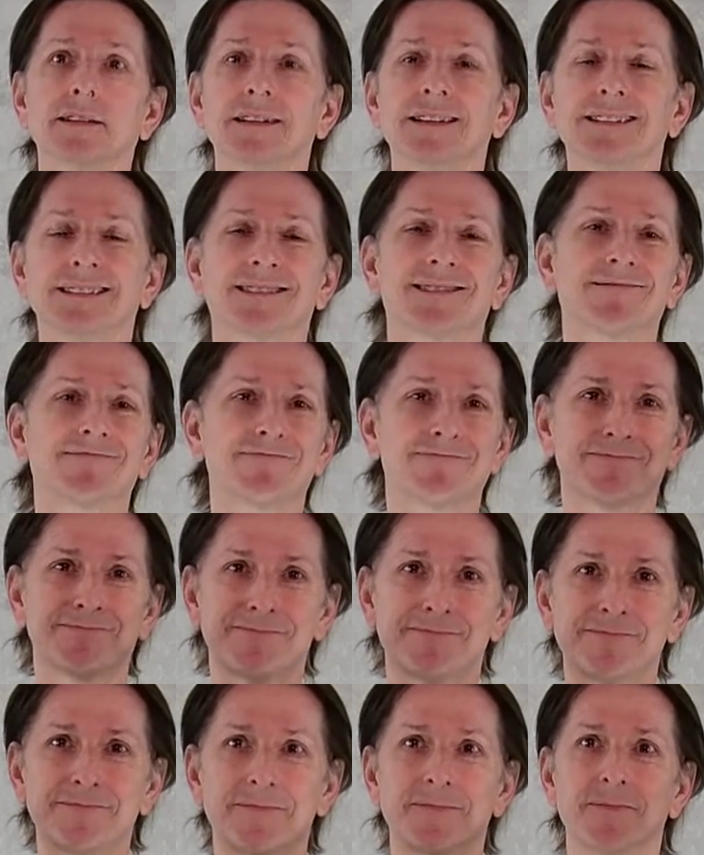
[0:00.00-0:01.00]
It's
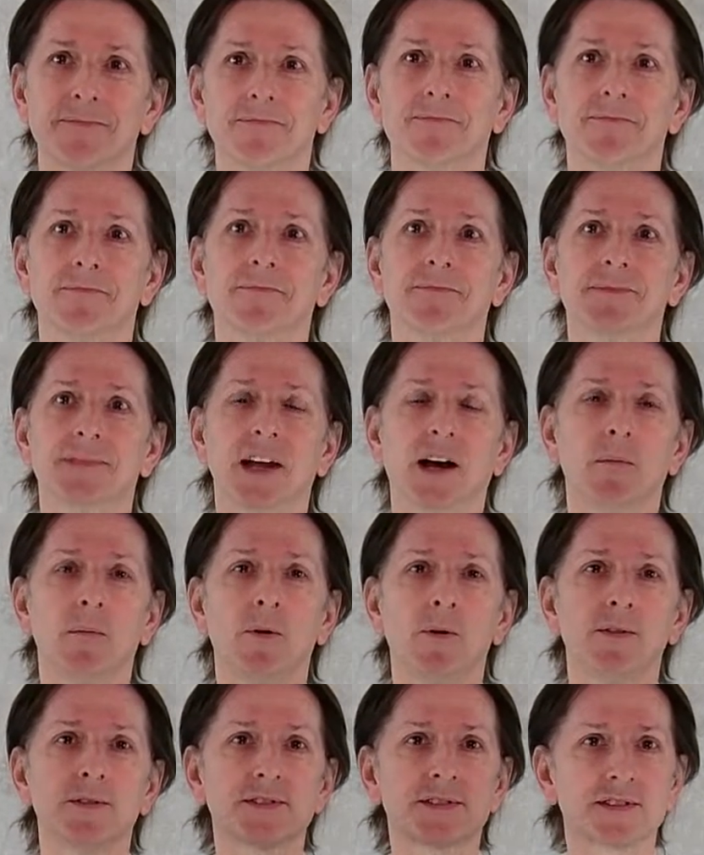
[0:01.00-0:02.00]

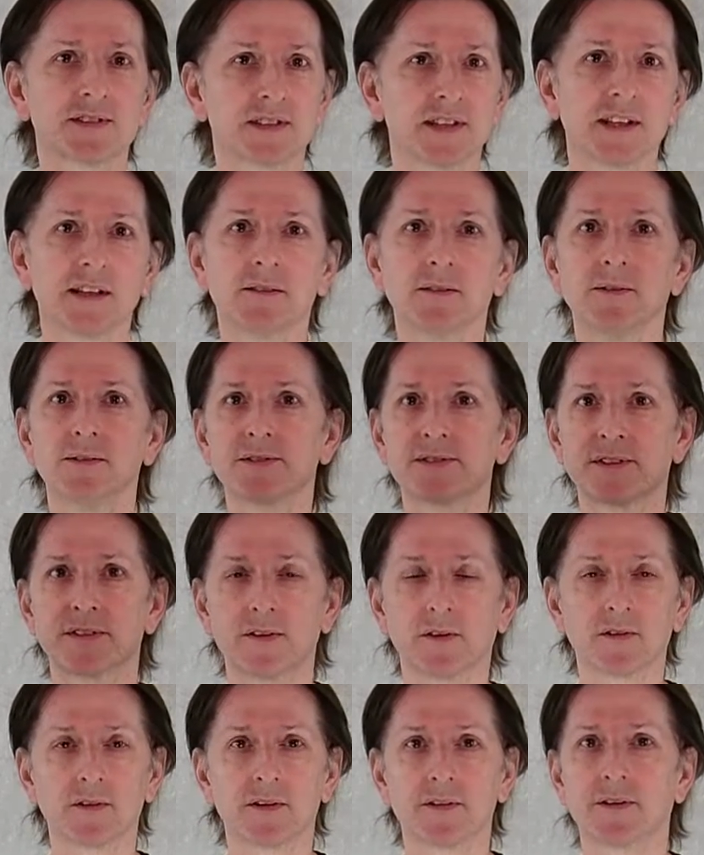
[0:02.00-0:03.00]
doubles, singles,
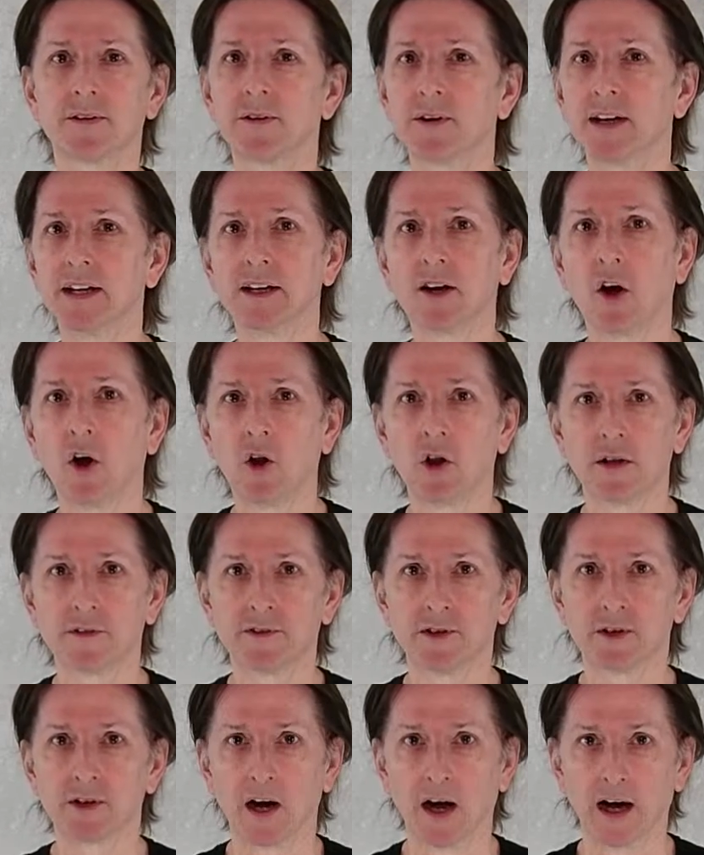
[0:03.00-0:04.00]
they're in all of
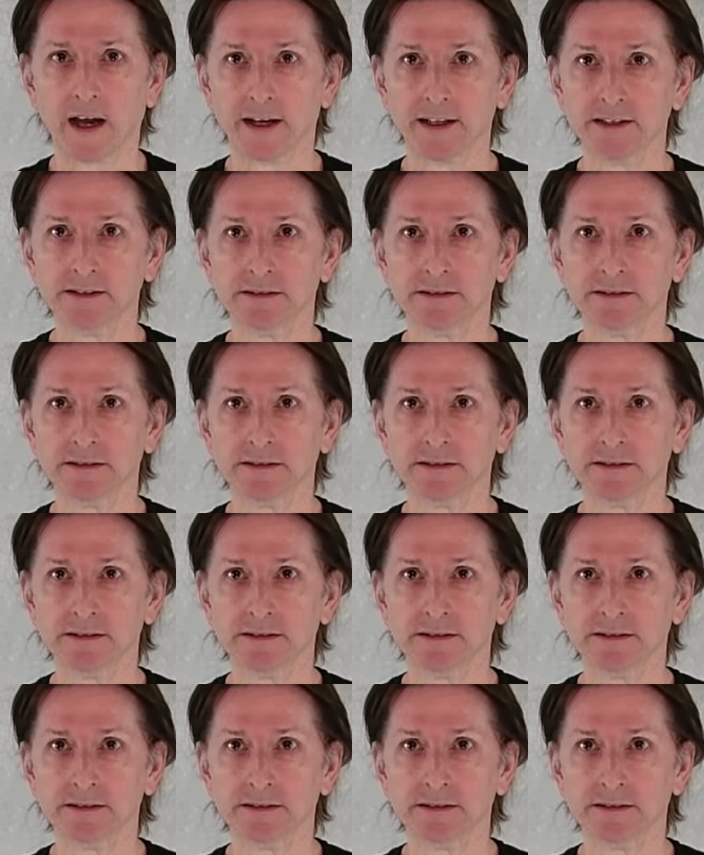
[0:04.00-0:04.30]
your kata.